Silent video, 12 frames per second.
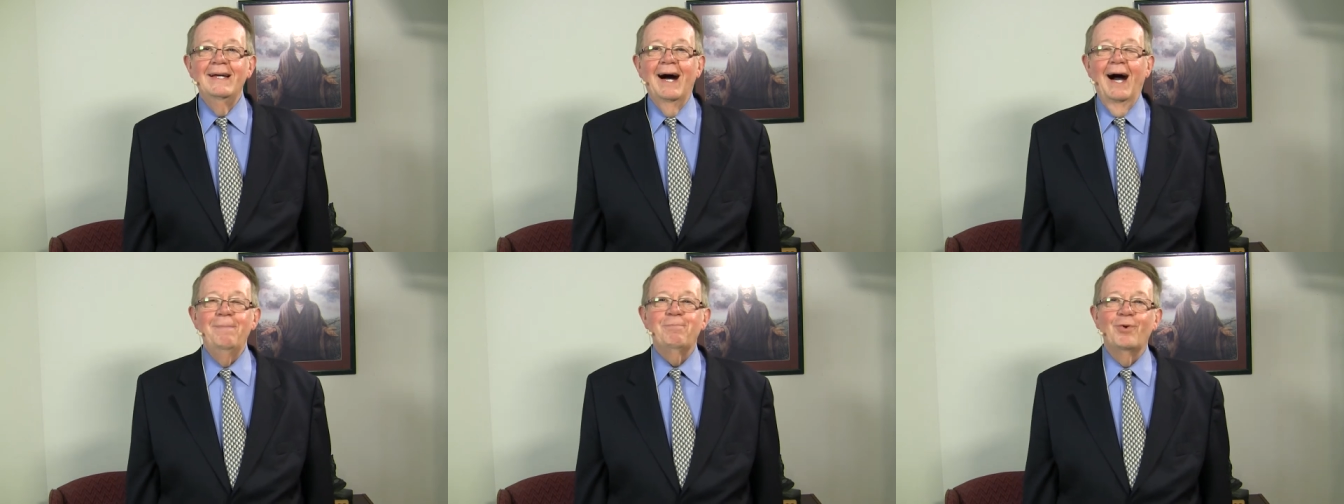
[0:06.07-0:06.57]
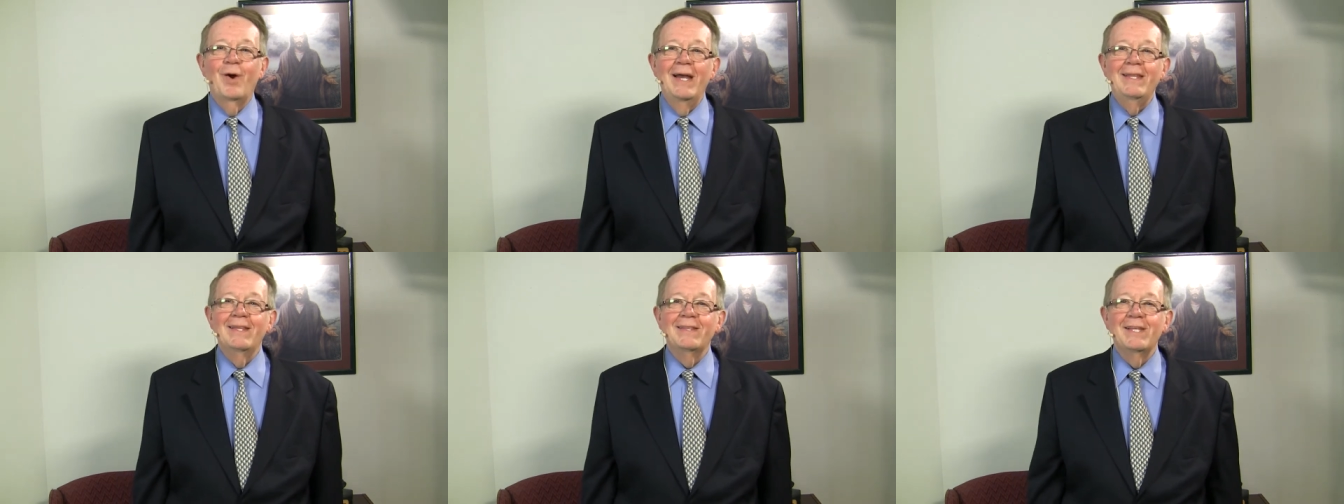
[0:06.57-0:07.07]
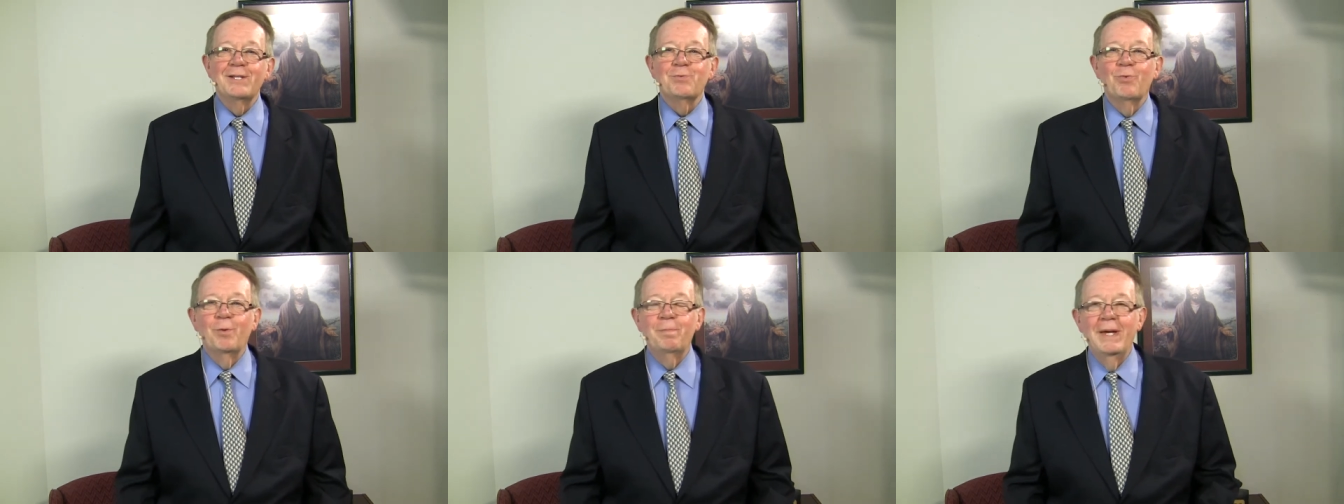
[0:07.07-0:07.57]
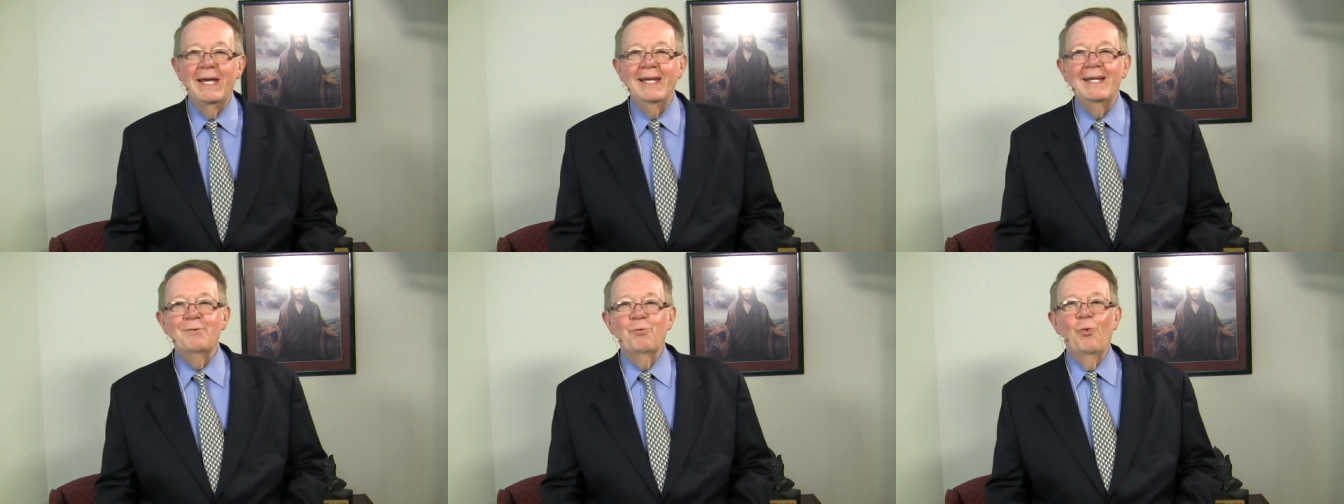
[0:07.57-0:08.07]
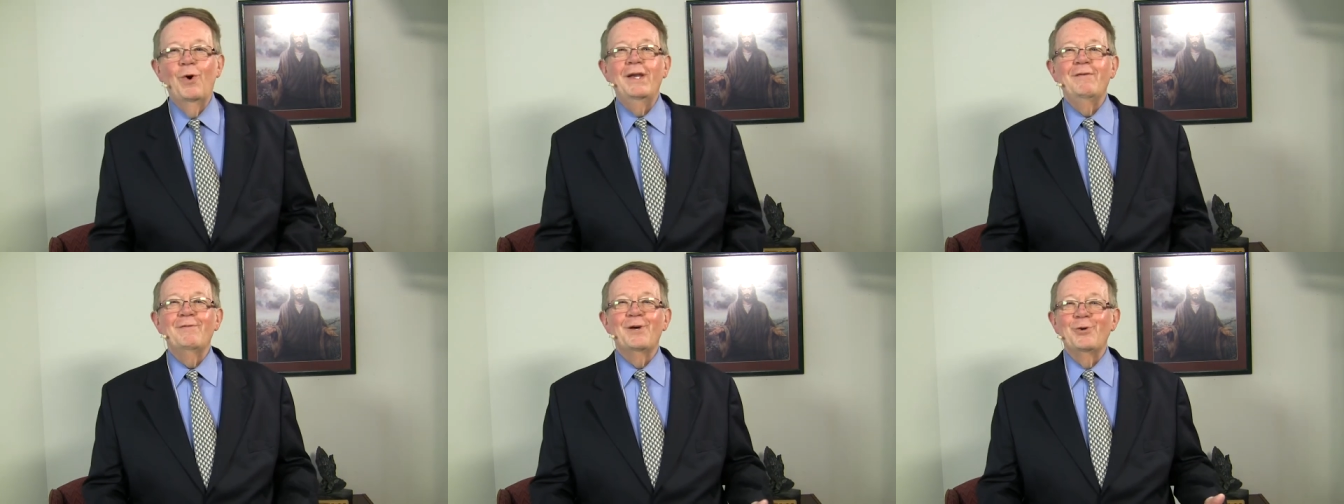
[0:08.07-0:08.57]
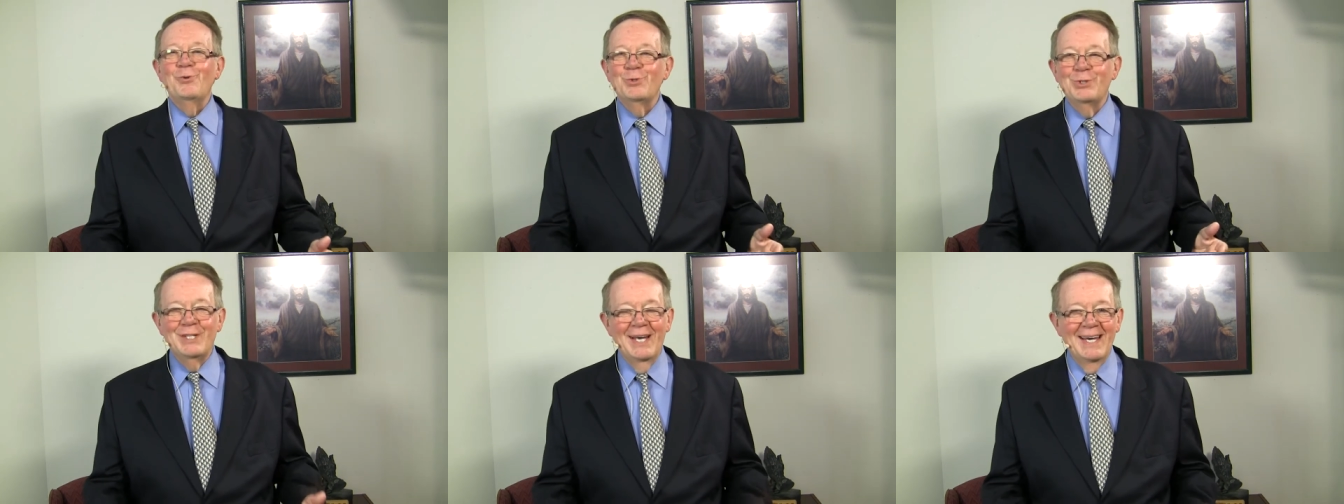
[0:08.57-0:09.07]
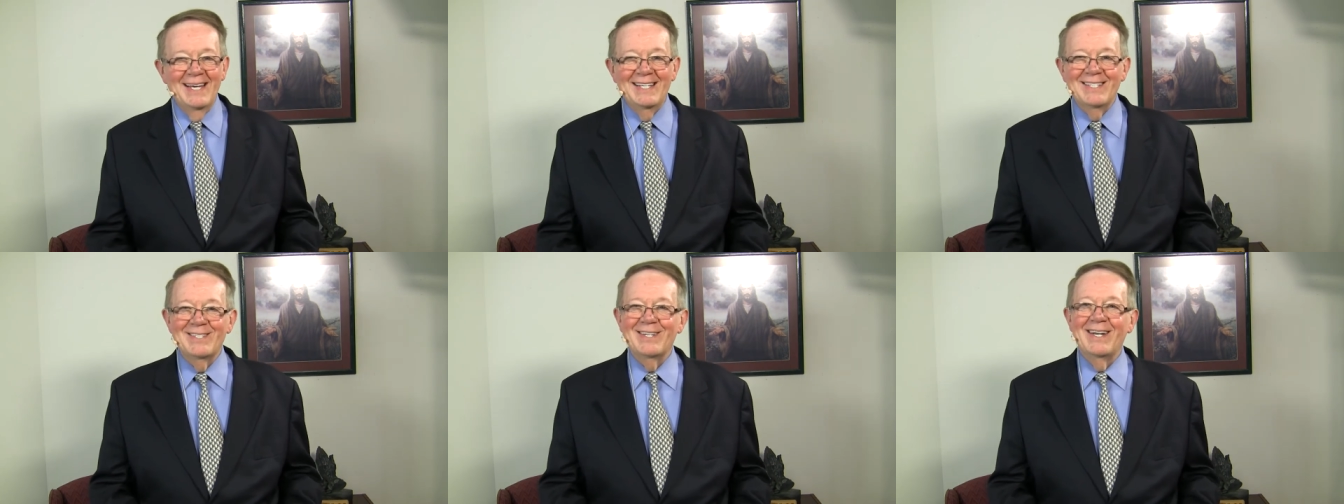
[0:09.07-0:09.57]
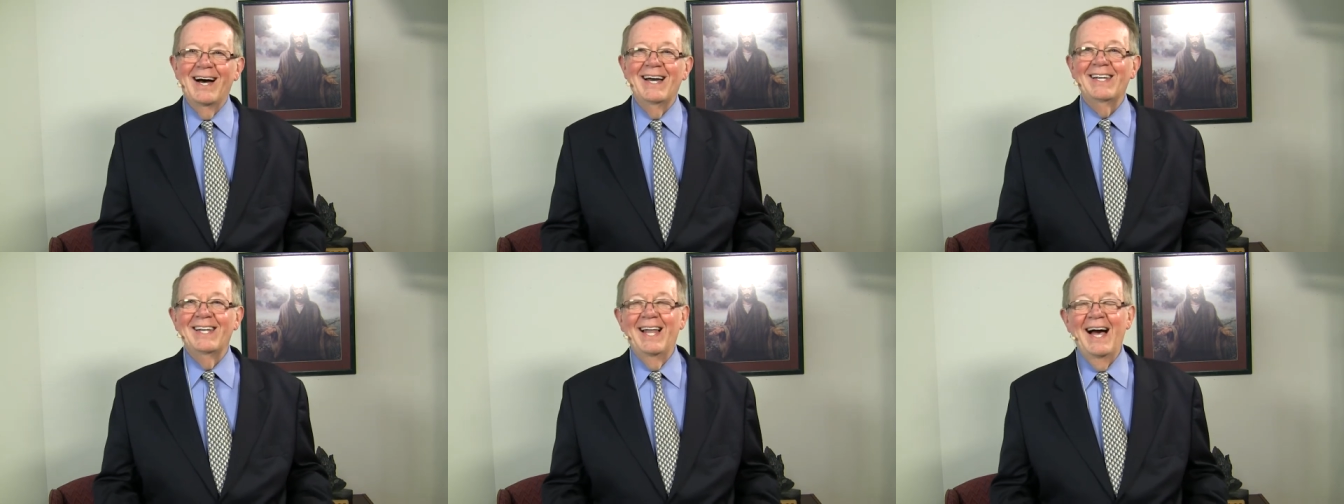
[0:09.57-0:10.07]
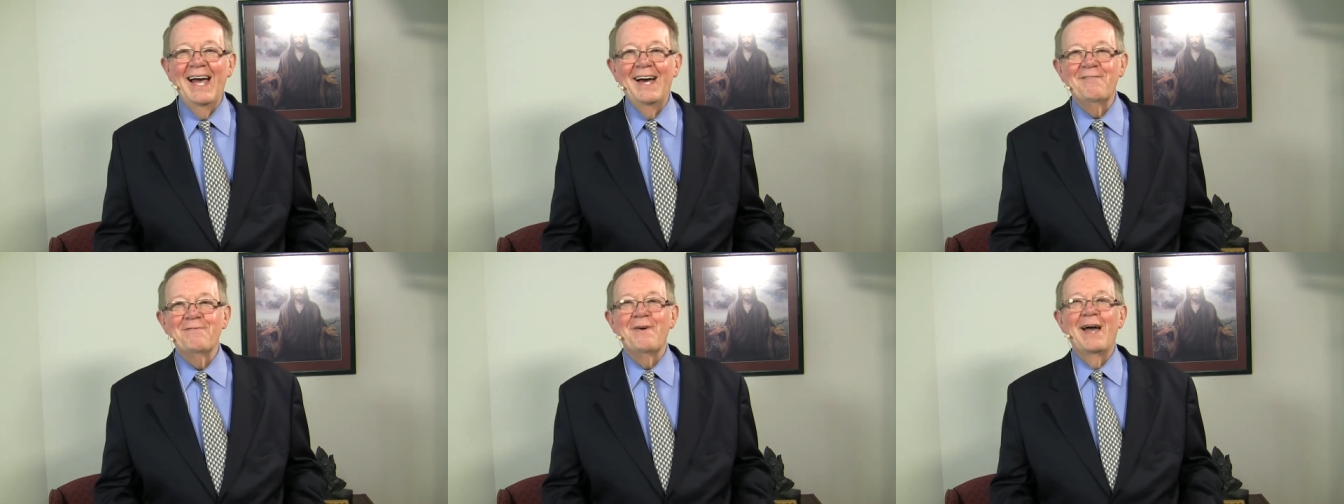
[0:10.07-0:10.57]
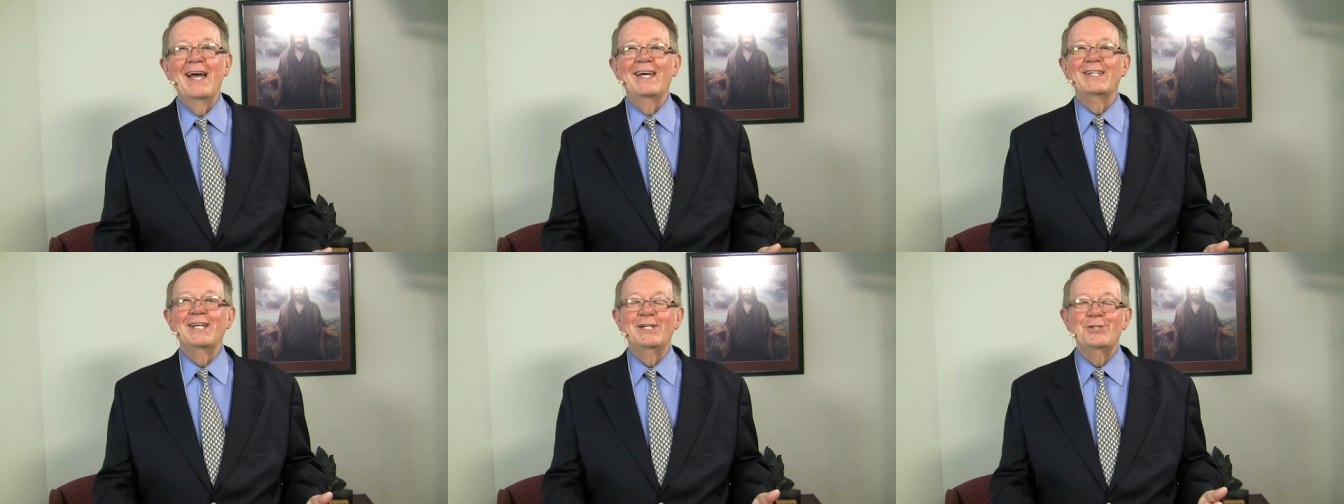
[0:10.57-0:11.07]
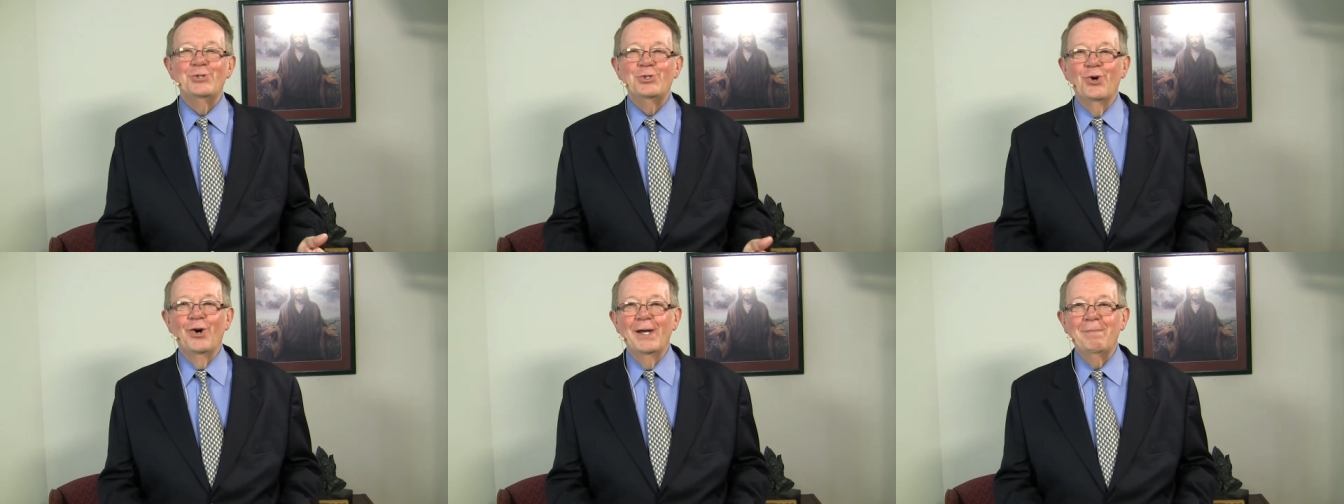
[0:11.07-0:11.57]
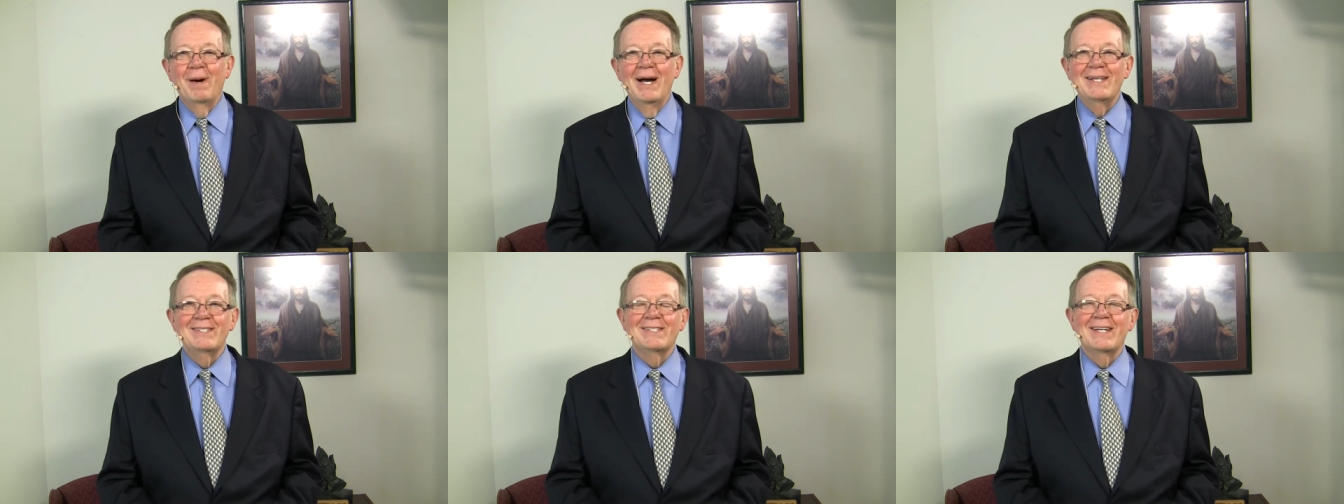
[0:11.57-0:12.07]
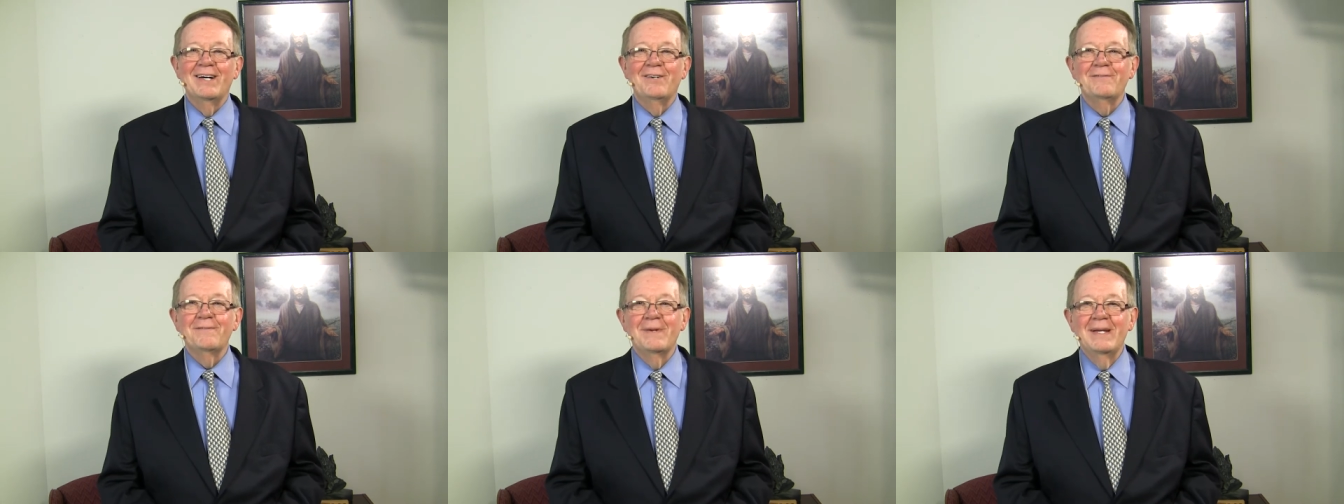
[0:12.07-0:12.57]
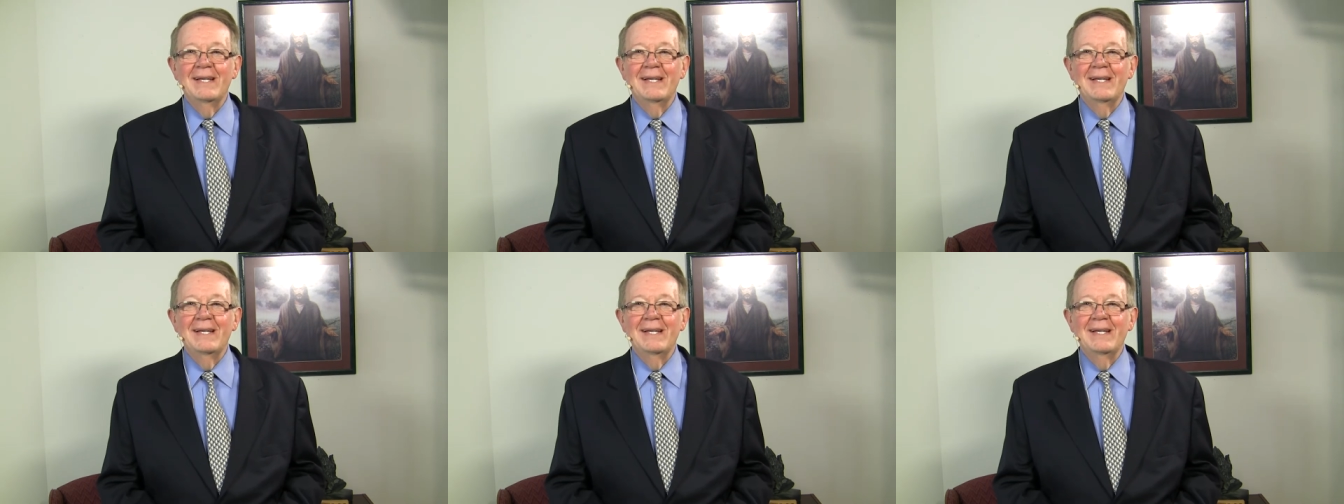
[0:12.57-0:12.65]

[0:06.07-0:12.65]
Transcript: I pray that this will be one of those days that I laugh and enjoy myself,